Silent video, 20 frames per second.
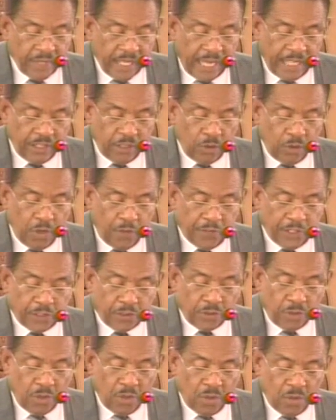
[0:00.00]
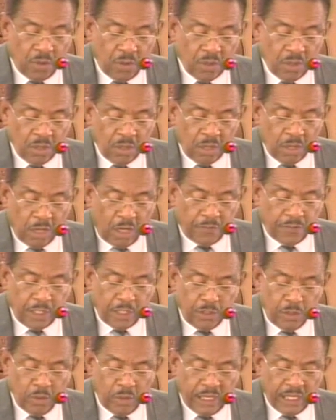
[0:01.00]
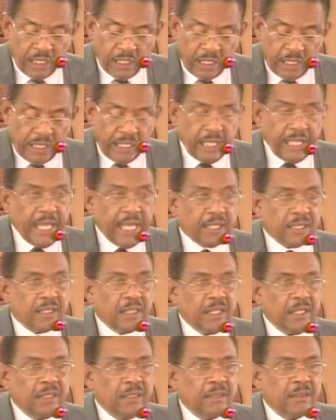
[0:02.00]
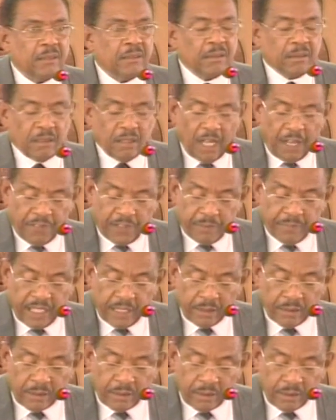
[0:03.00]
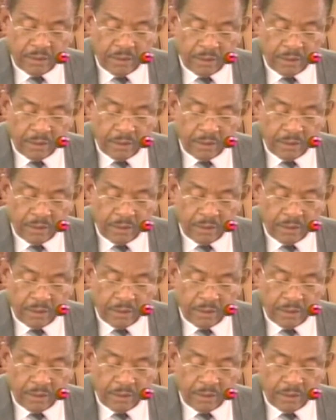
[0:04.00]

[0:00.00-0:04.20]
and the overthrow of the newly elected government.